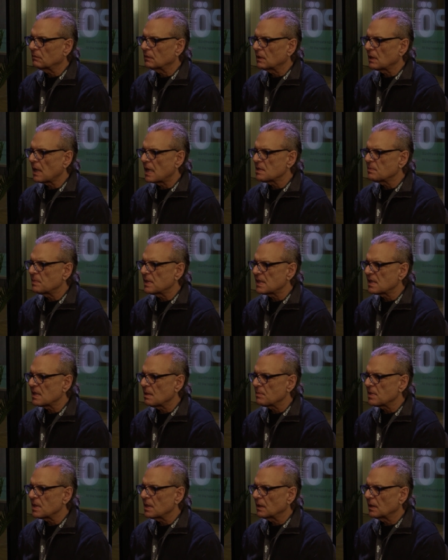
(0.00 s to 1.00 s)
has been
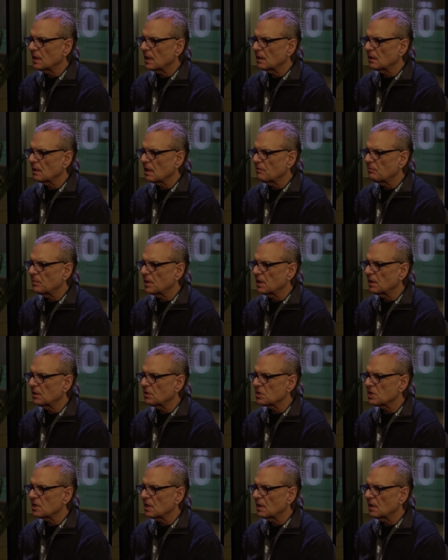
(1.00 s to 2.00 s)
something that I've been
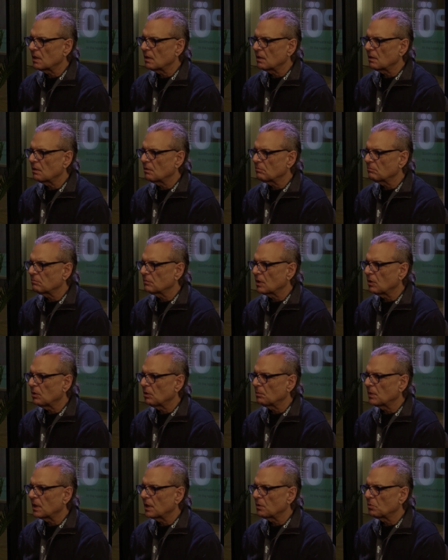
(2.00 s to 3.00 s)
interested in in all
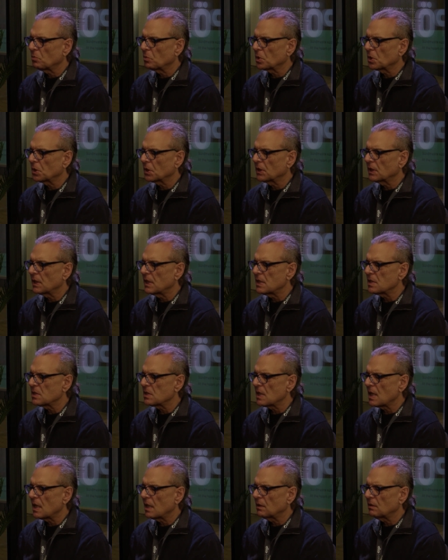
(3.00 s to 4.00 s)
my work is
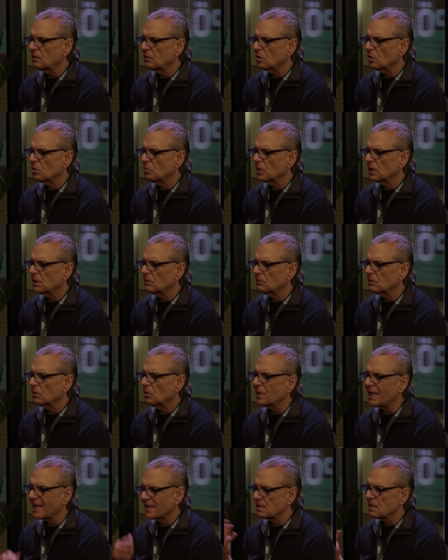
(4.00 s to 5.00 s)
that you know what
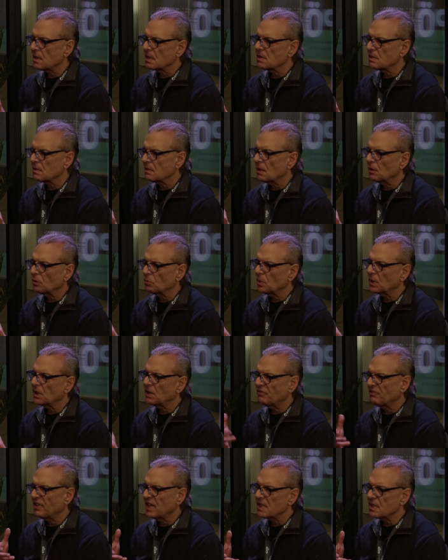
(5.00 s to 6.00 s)
connects us, not what
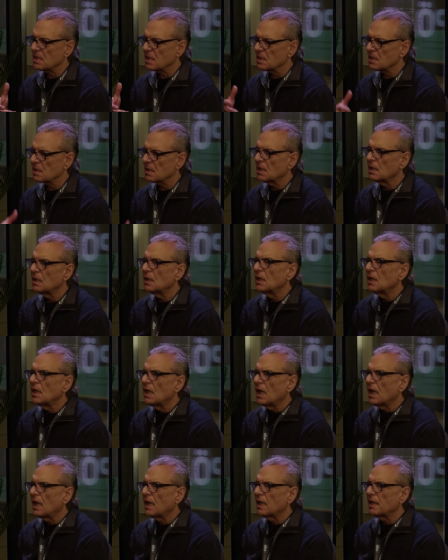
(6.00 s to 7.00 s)
divides us,
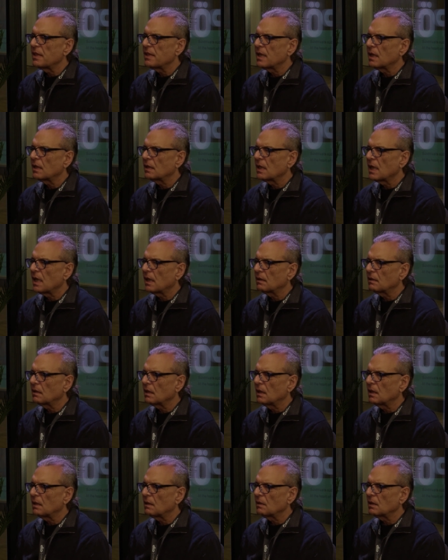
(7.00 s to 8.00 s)
and I think that
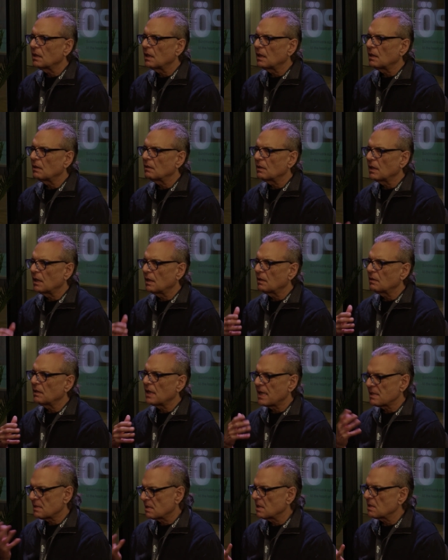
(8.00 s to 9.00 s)
in in in
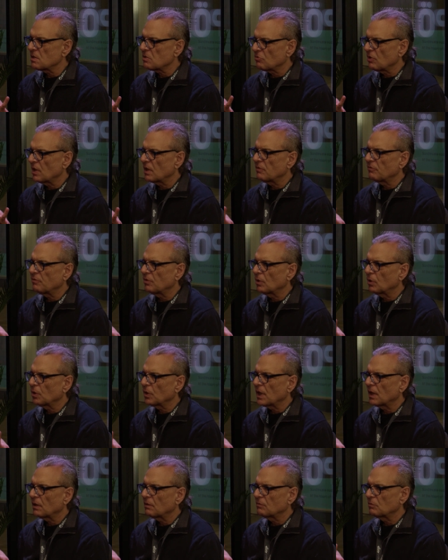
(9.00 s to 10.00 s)
essence, right? If you
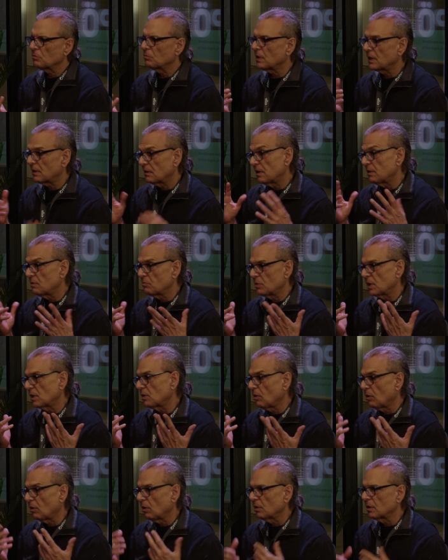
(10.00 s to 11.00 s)
look at what we
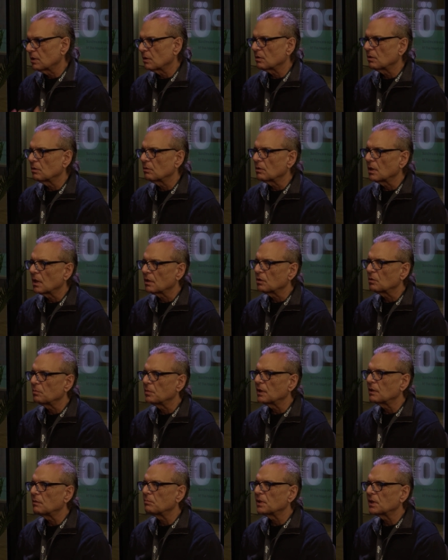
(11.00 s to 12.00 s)
call, you know, not to
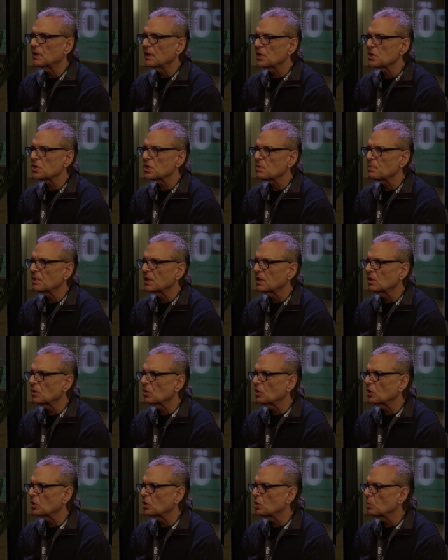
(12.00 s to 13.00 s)
be pretentious, but you know,
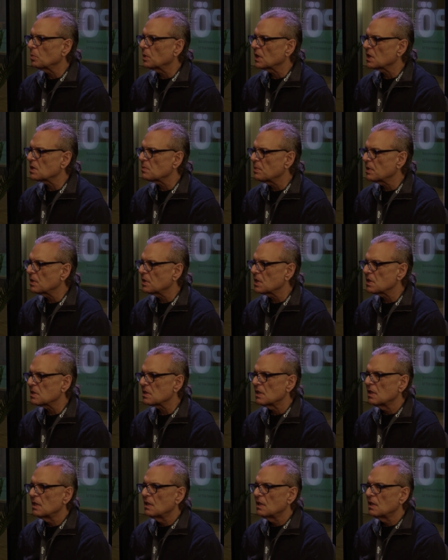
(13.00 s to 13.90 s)
the human experience,